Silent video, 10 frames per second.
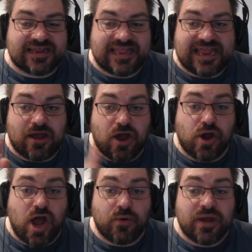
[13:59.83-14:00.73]
the
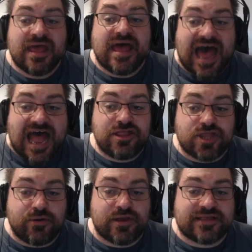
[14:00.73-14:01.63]
Ho-Oh and doing a